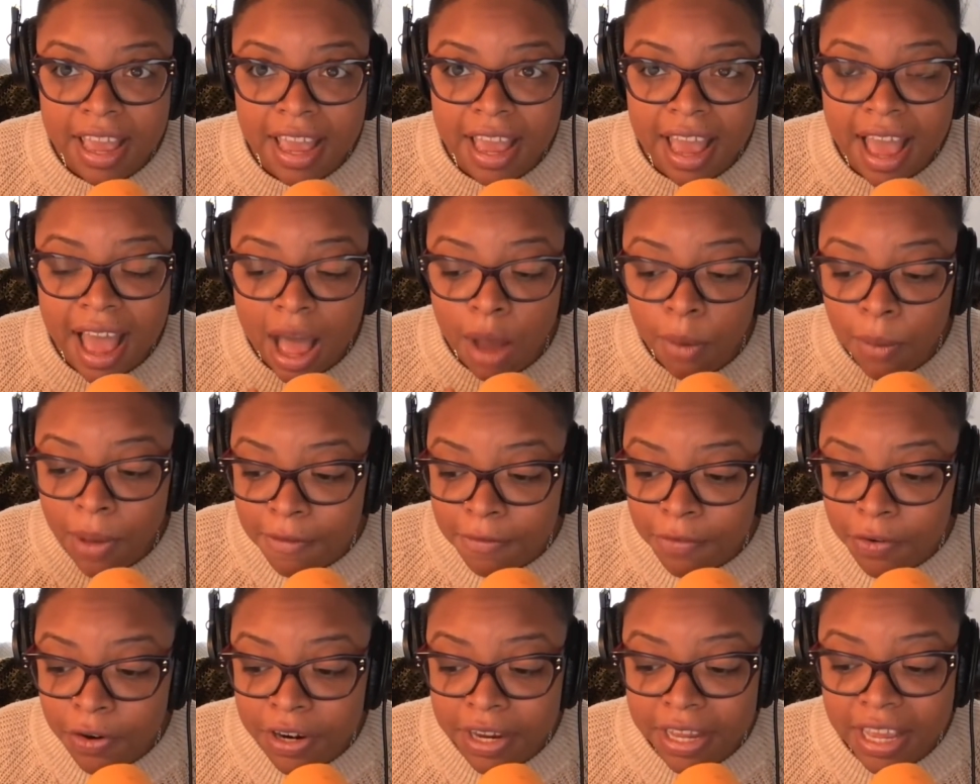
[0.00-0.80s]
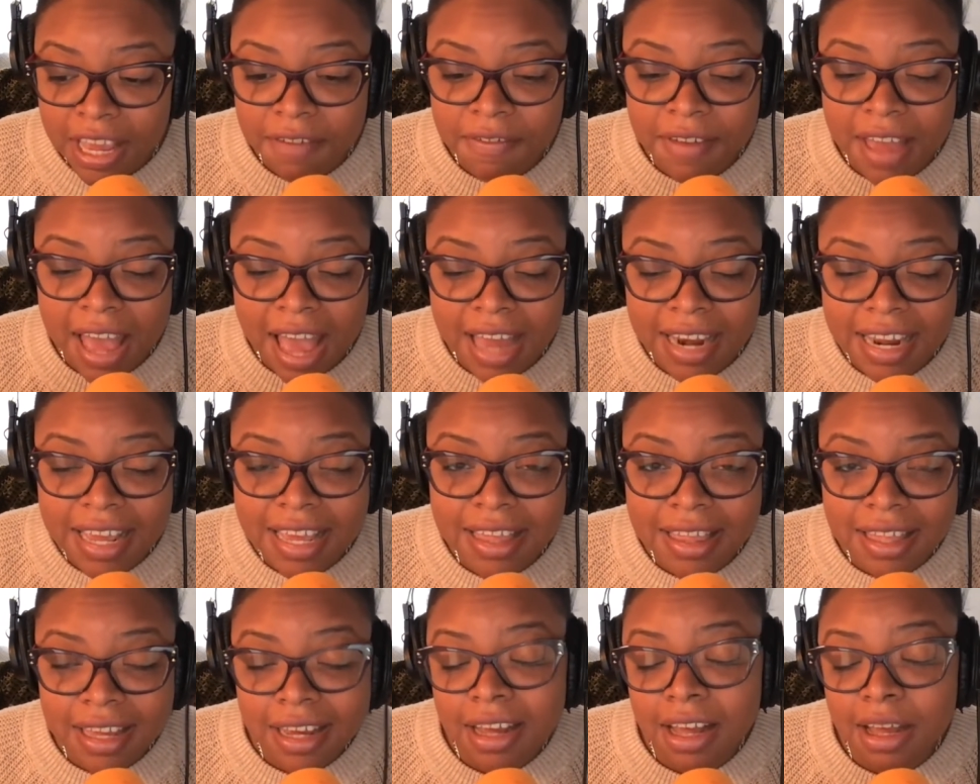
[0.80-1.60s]
However, if
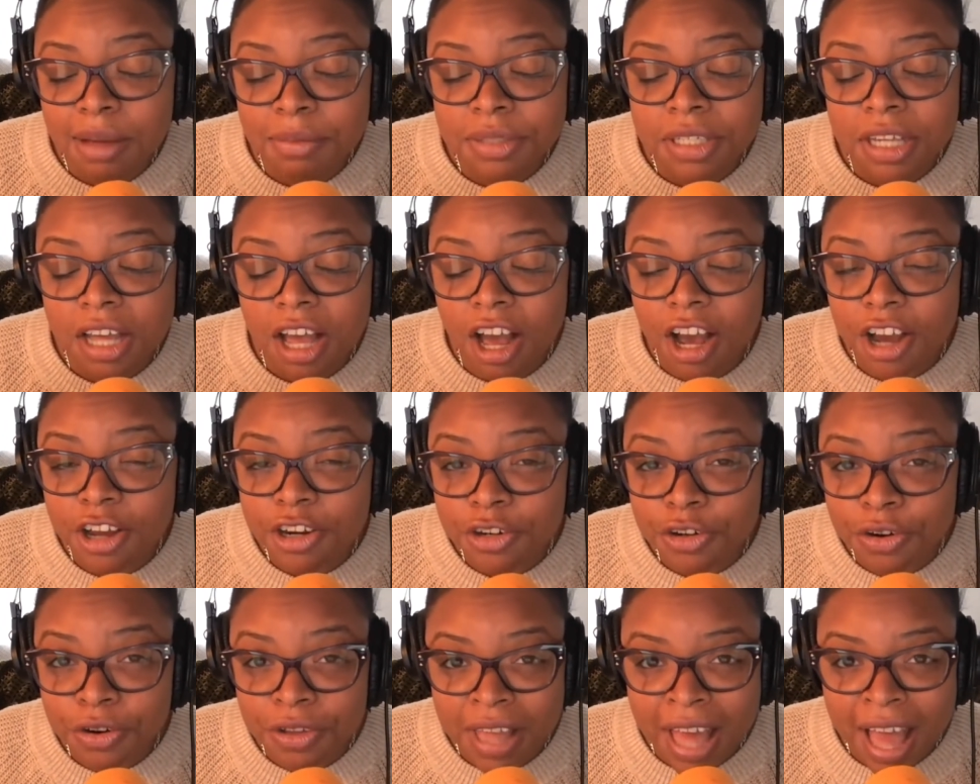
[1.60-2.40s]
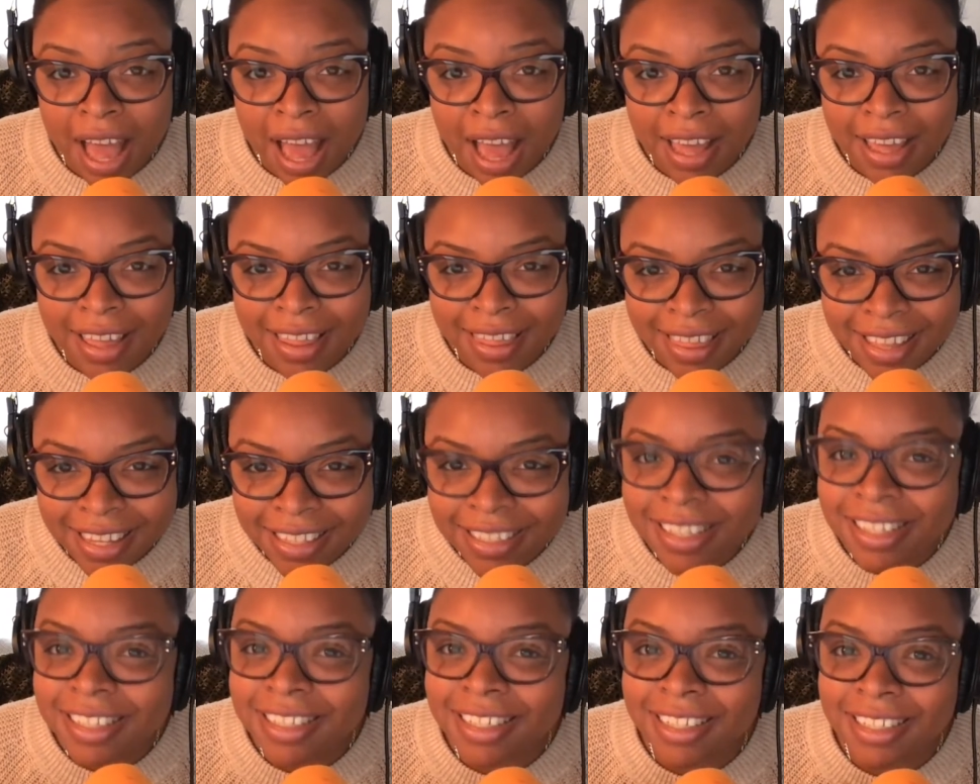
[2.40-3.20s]
anything comes under that,
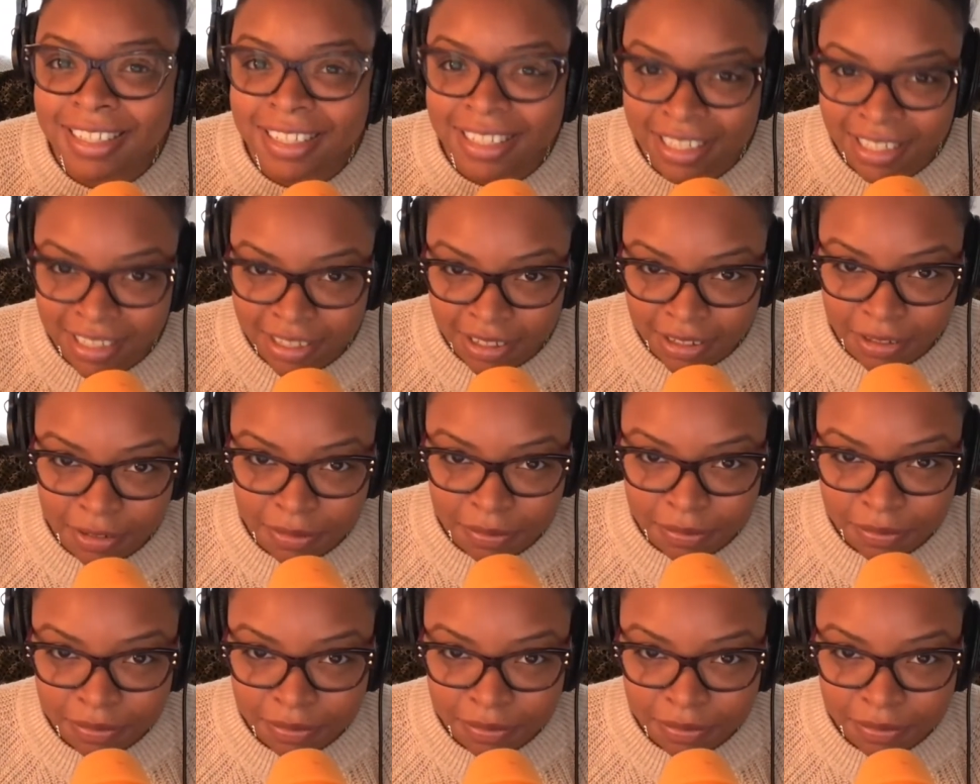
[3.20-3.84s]
this is a deal,